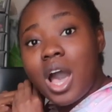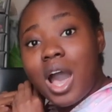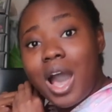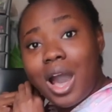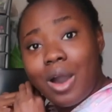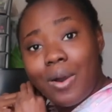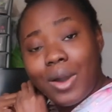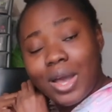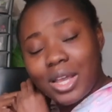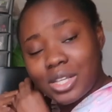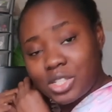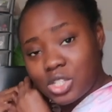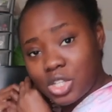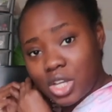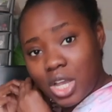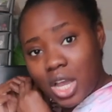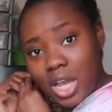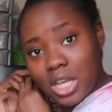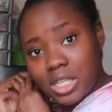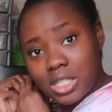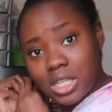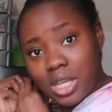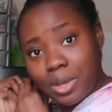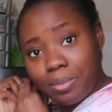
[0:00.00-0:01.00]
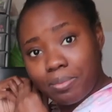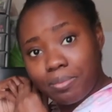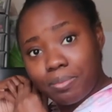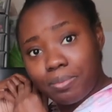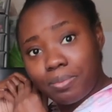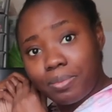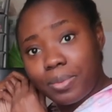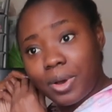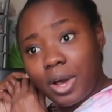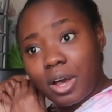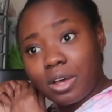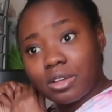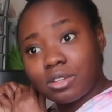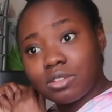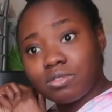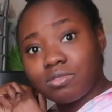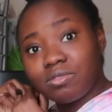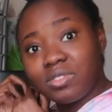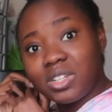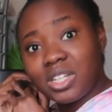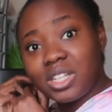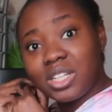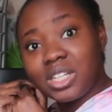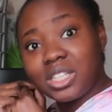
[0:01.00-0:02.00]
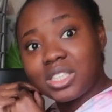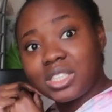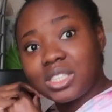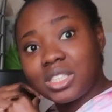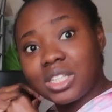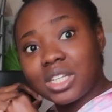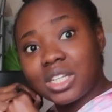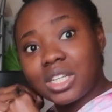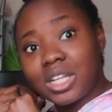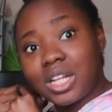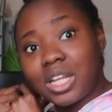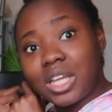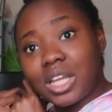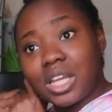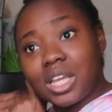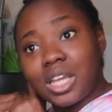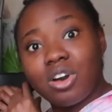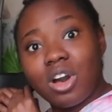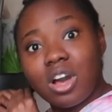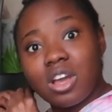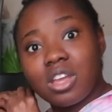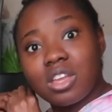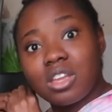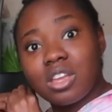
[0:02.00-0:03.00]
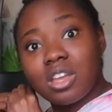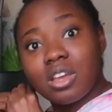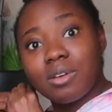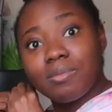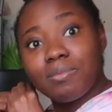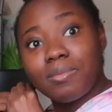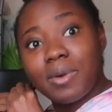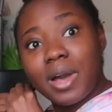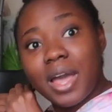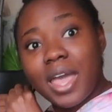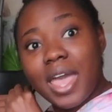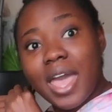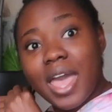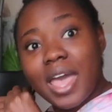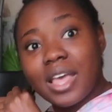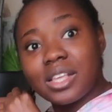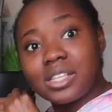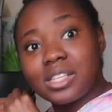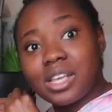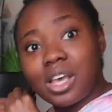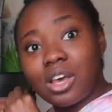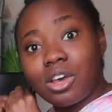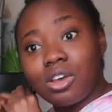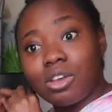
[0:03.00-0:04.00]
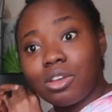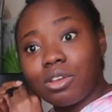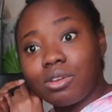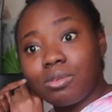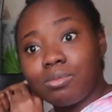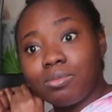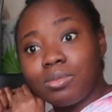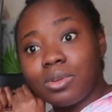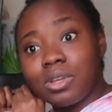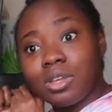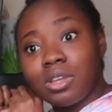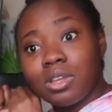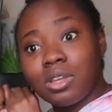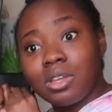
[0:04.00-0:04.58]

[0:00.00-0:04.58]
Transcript: I'll add you guys in, but realistically, my ass at home.